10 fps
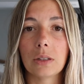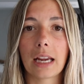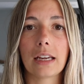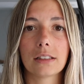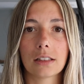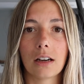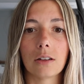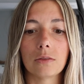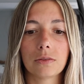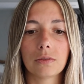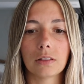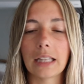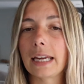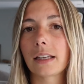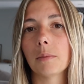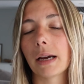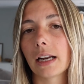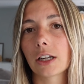days of laying in a bed.